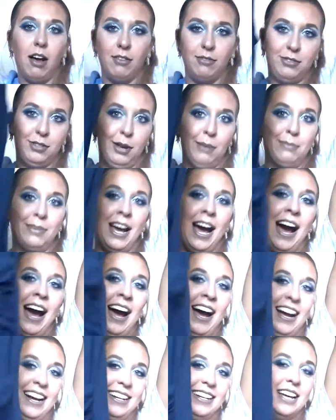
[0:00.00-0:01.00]
of some
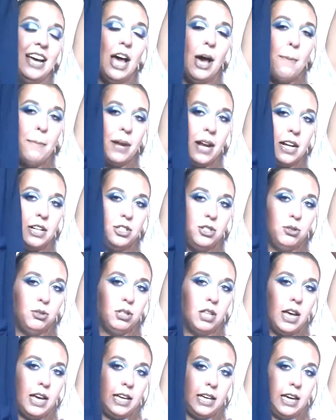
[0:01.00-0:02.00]
kind. But I do
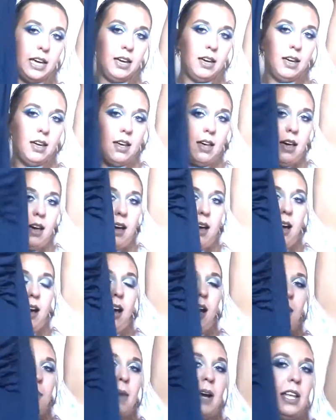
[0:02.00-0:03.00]
like it.
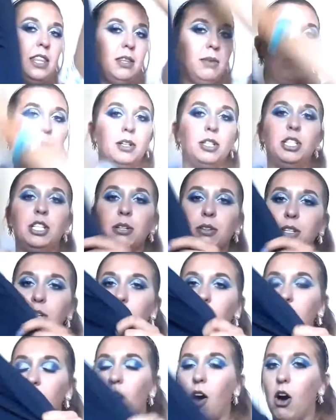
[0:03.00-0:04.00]
And the material
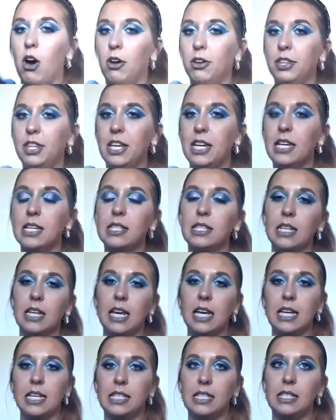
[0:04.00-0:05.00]
of all of these
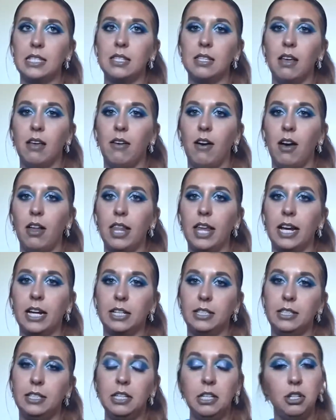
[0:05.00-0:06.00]
is like
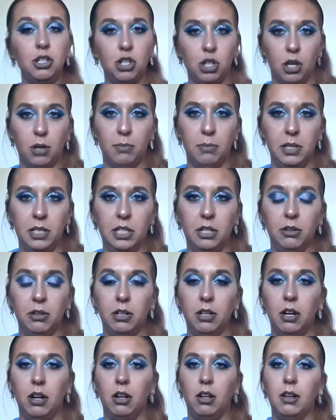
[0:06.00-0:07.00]
a t-shirt
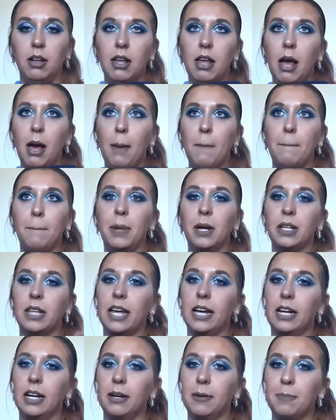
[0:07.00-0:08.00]
material, but
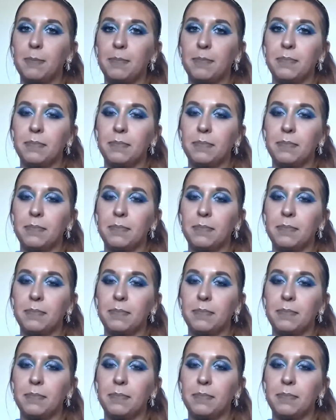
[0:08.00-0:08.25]
like